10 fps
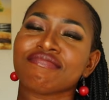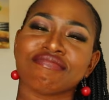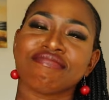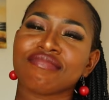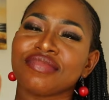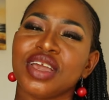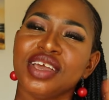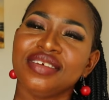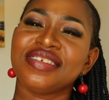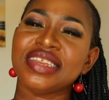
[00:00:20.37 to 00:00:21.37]
Mm -mm.
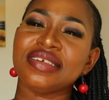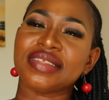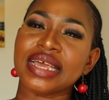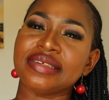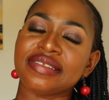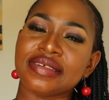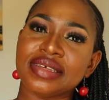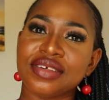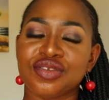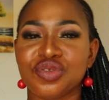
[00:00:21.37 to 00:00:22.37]
You see these 10
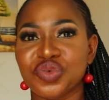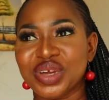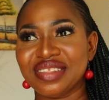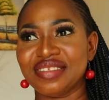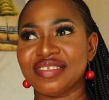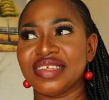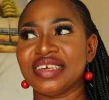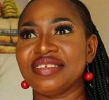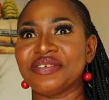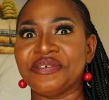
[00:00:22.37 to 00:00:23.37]
cedis, 20
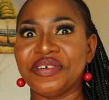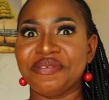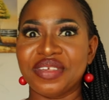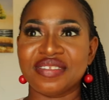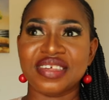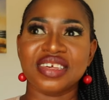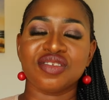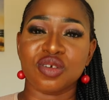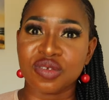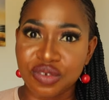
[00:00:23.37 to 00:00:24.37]
cedis, 50
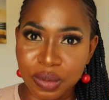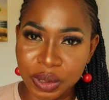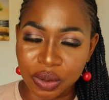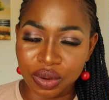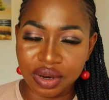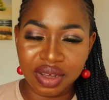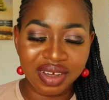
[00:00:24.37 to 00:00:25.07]
cedis subscription.